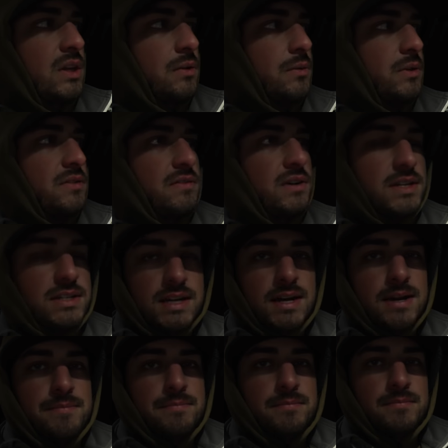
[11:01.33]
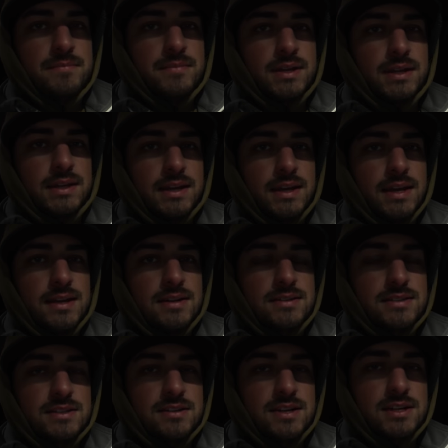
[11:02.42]
really fun time, and
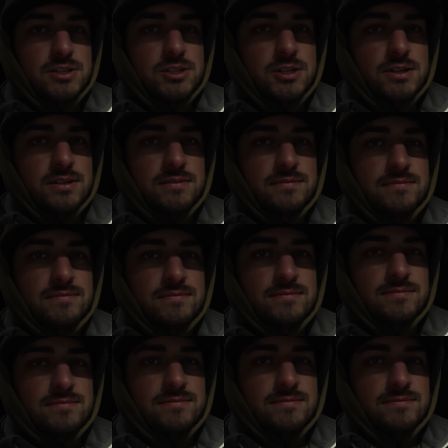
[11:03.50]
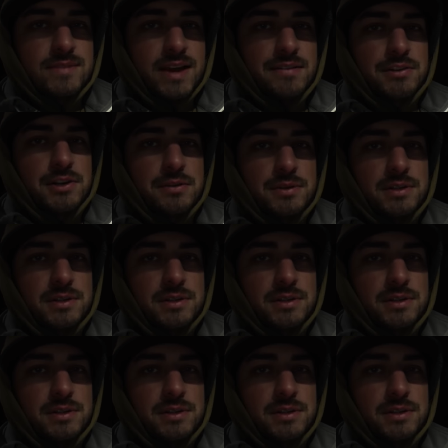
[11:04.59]
until next year, have a good